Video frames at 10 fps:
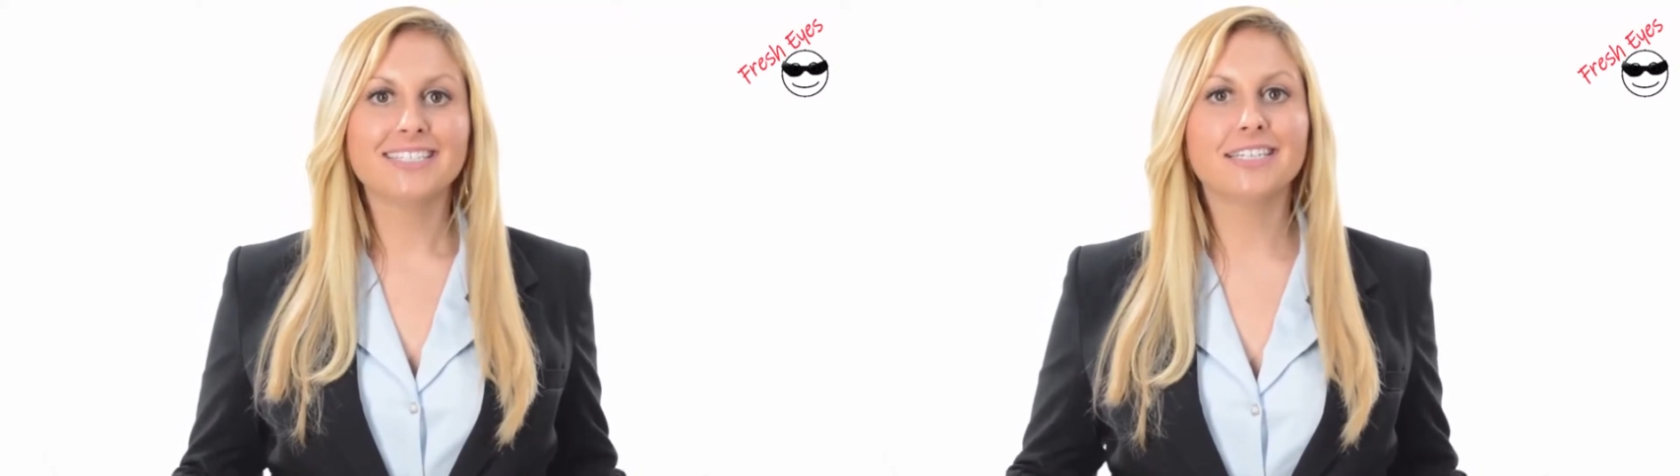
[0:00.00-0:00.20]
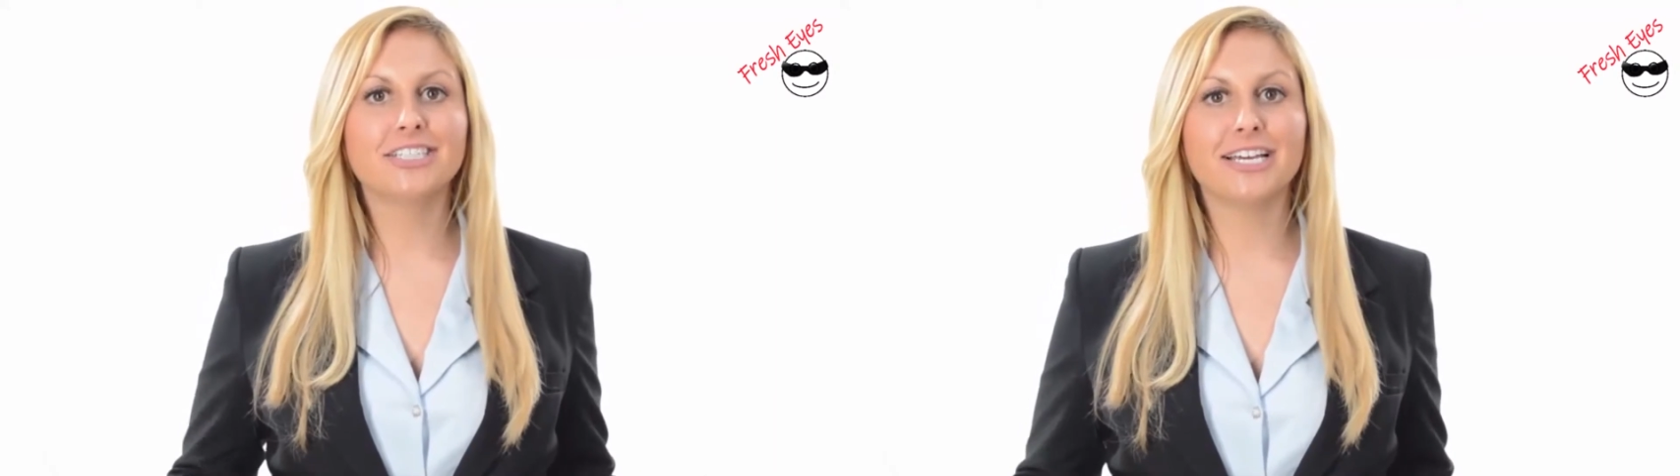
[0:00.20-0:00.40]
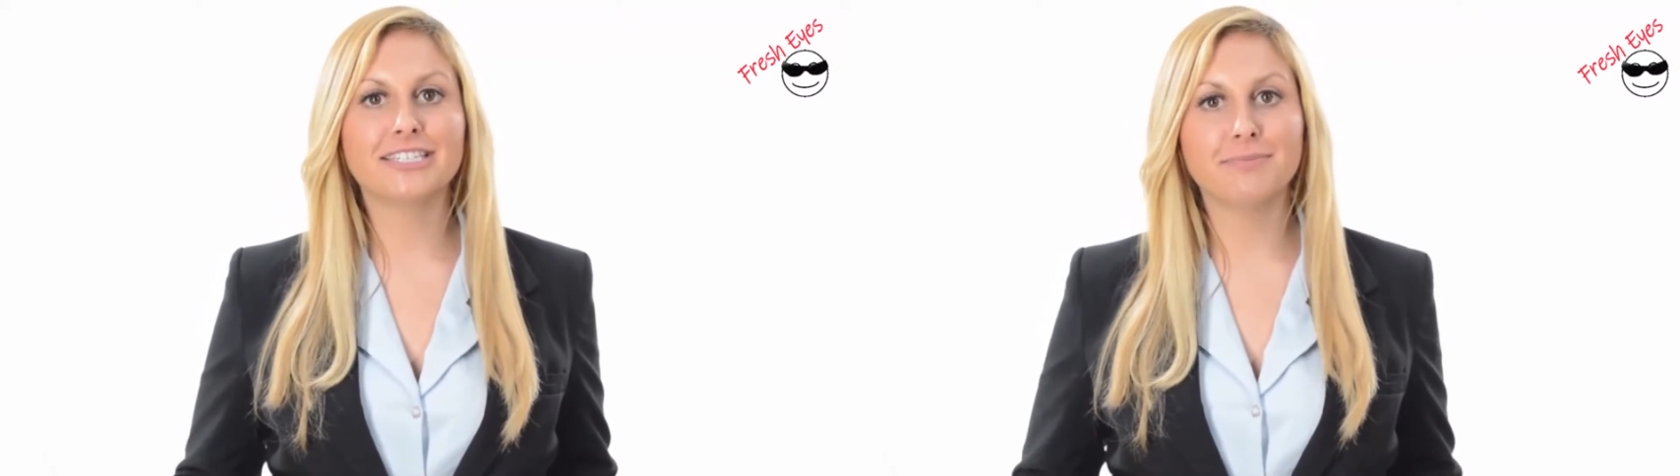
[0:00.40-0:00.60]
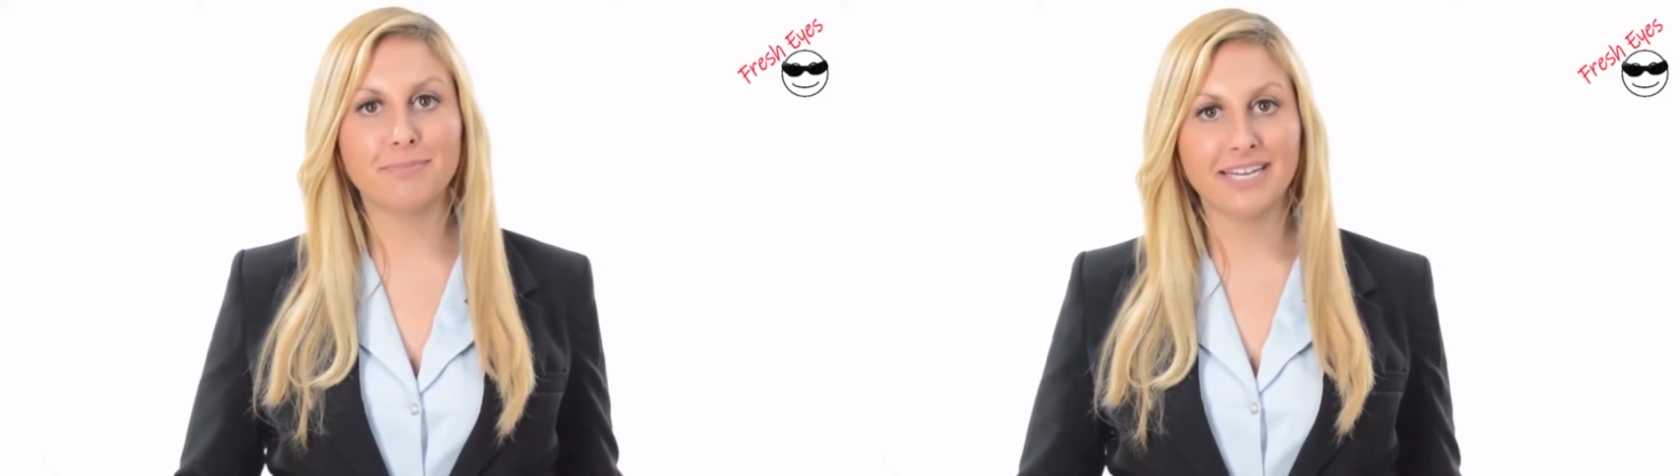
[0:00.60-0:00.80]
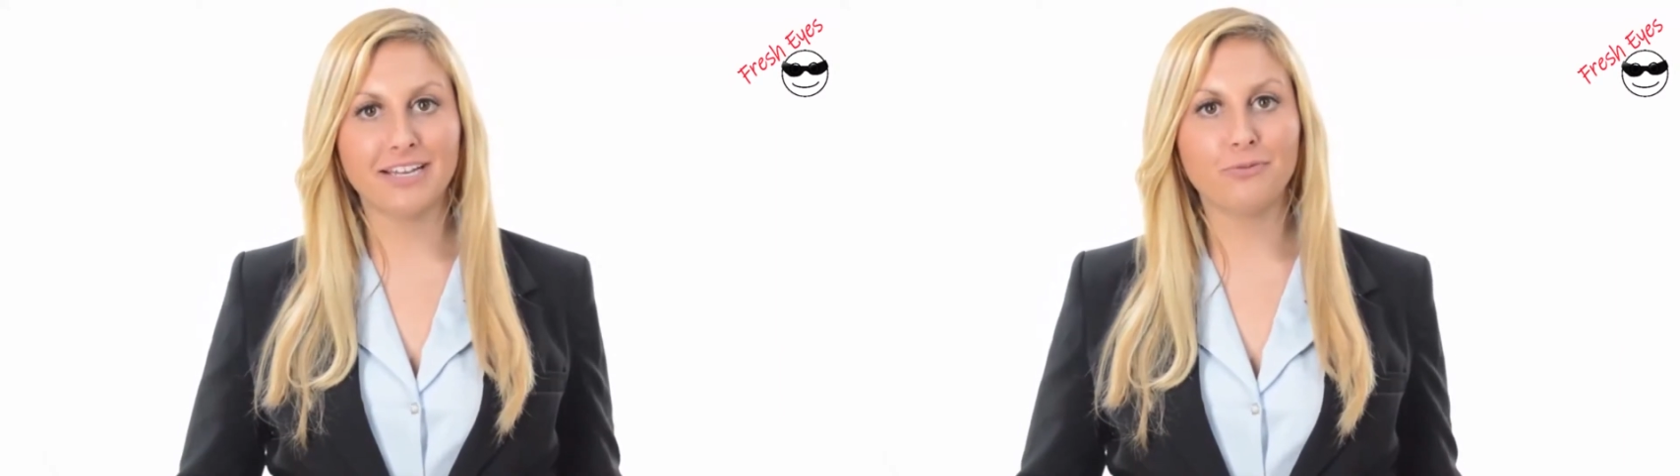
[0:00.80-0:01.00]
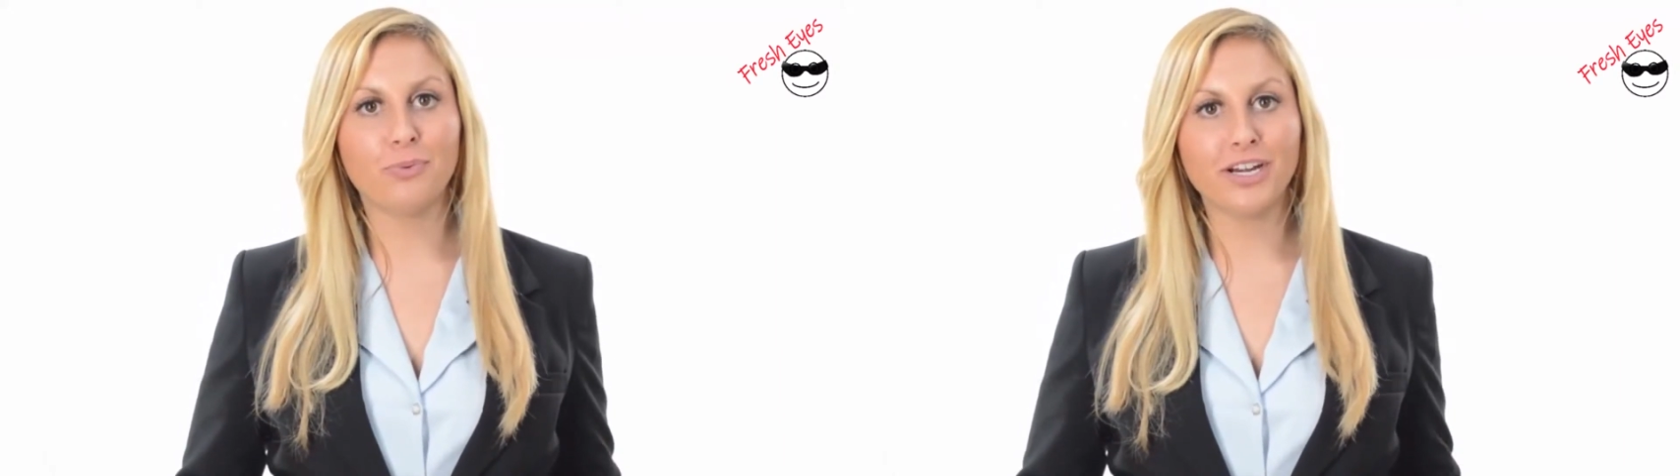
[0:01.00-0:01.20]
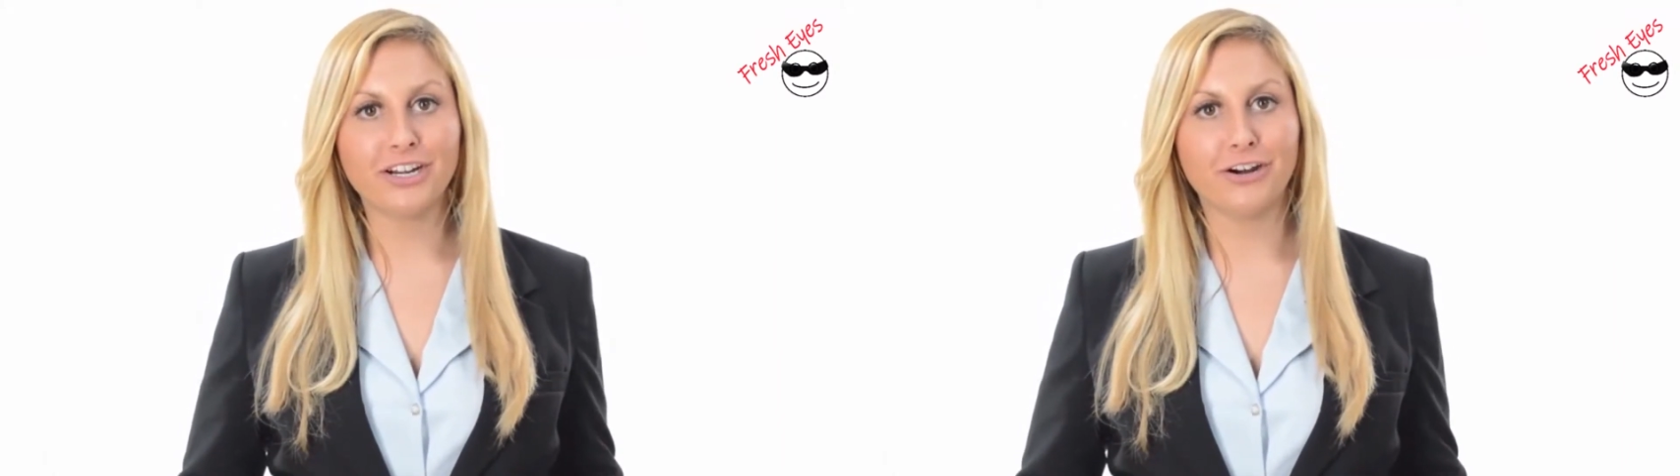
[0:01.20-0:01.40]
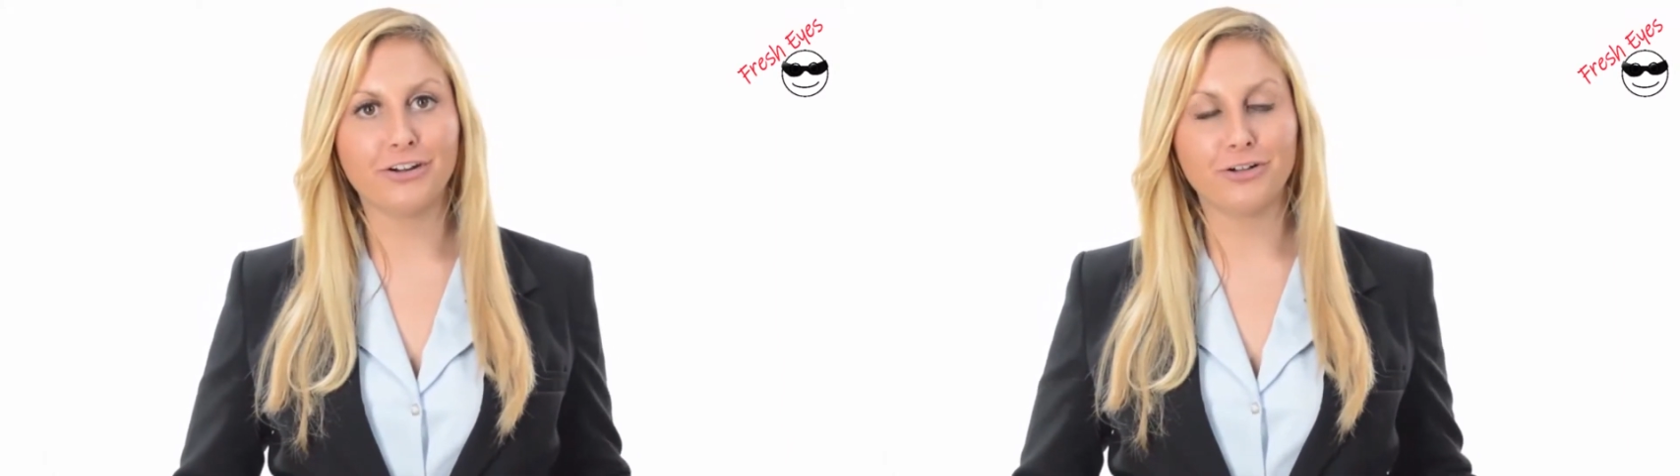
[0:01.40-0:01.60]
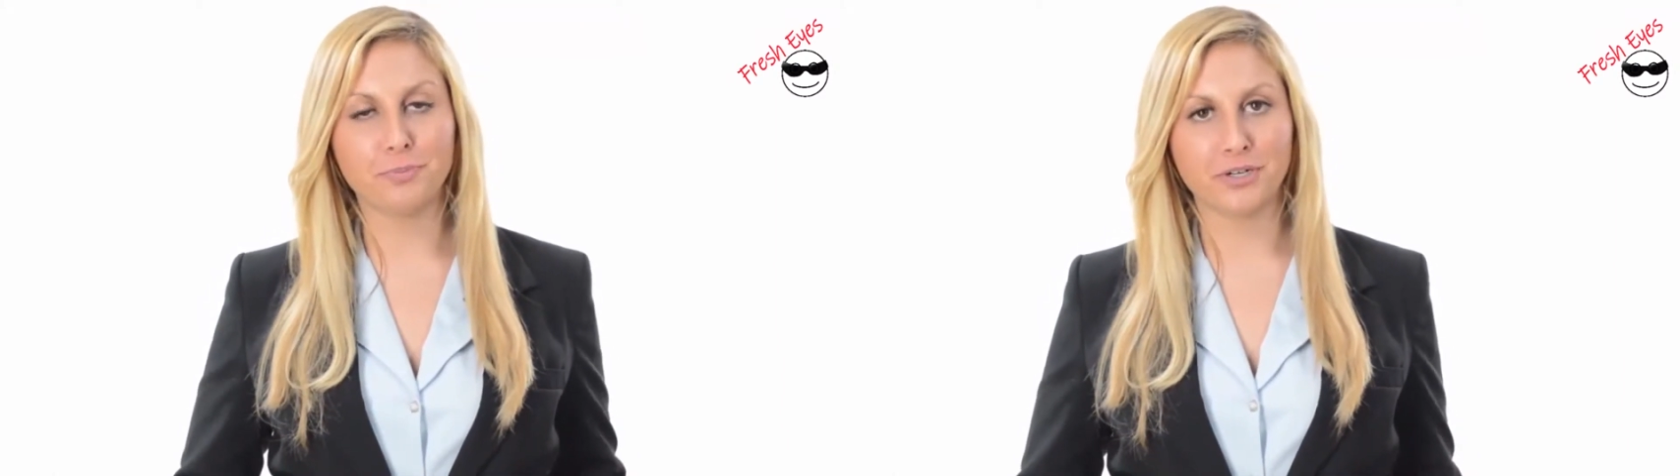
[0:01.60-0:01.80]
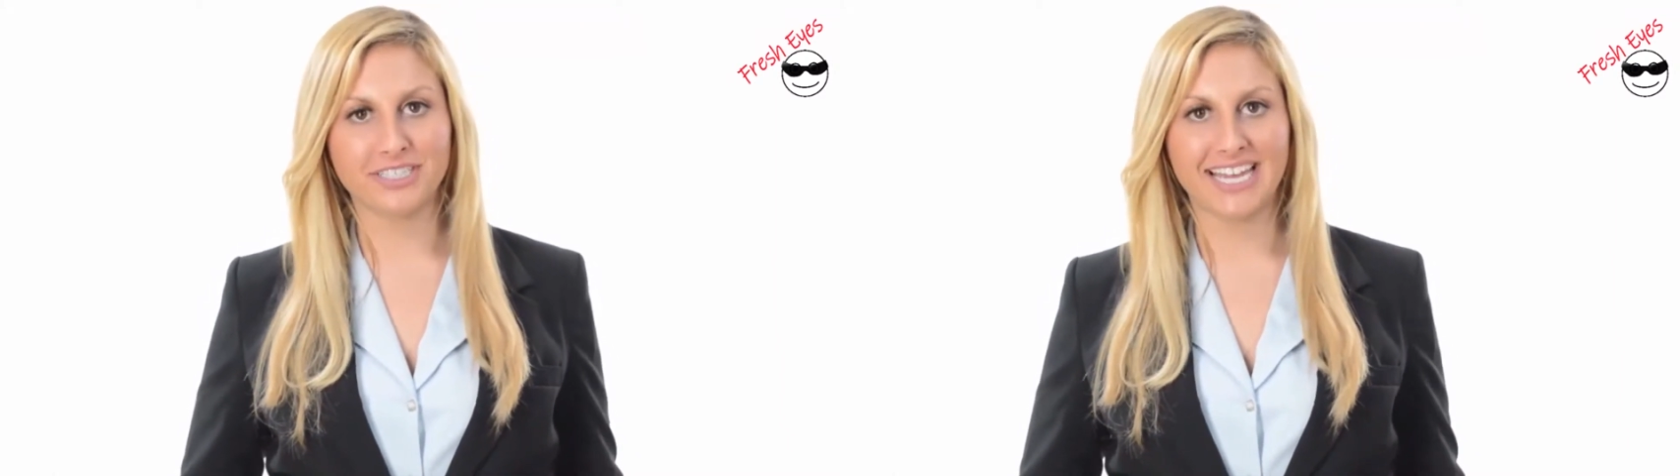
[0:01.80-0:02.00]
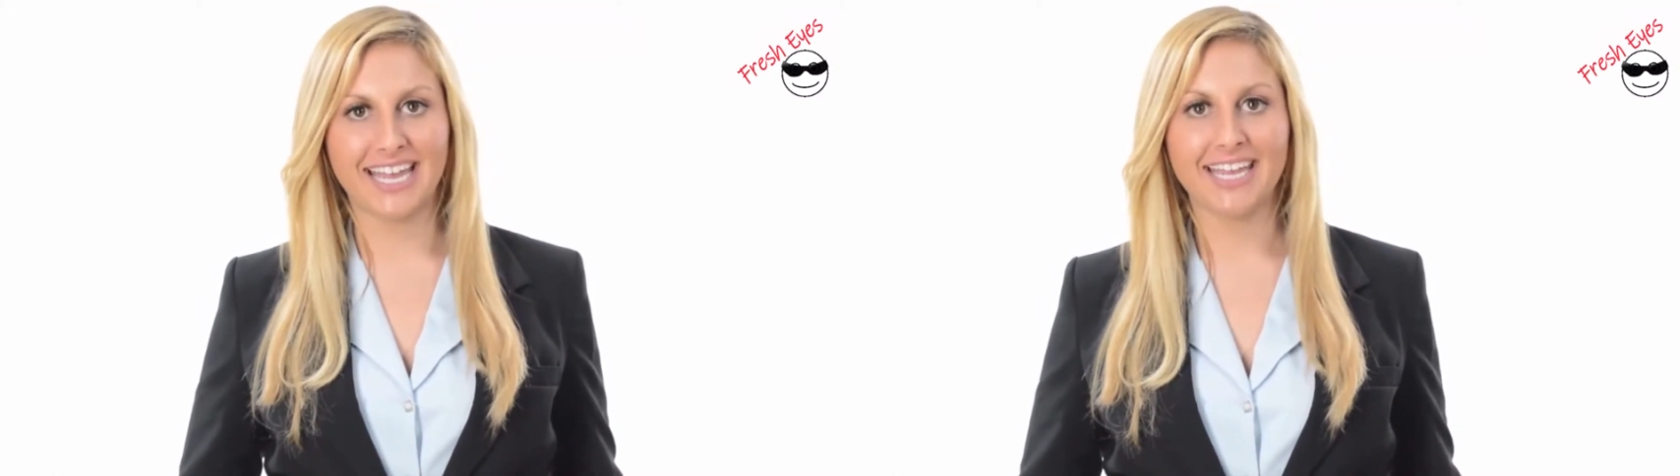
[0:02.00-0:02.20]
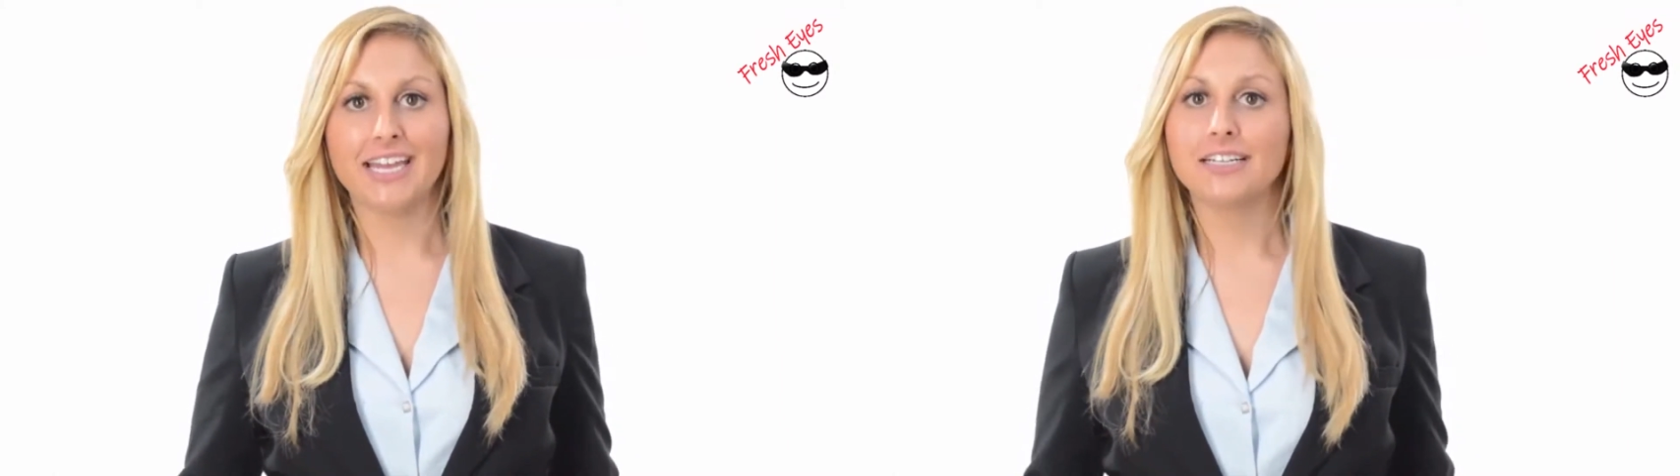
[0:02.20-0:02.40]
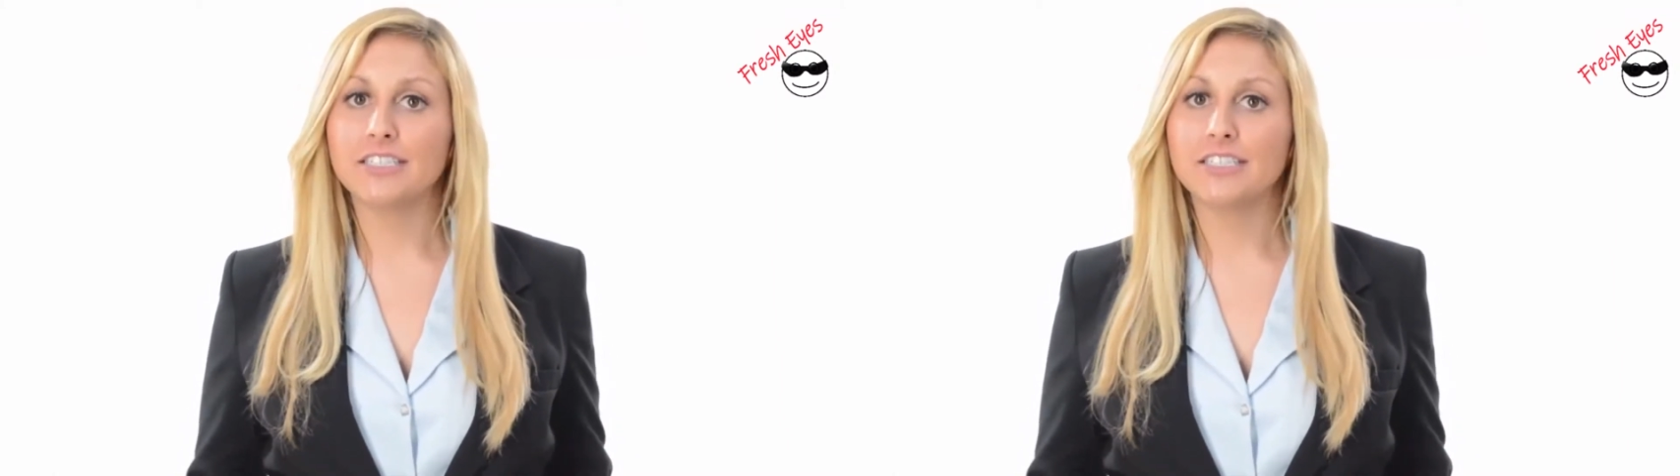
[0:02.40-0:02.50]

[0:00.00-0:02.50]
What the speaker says: such as submitting 1 article per day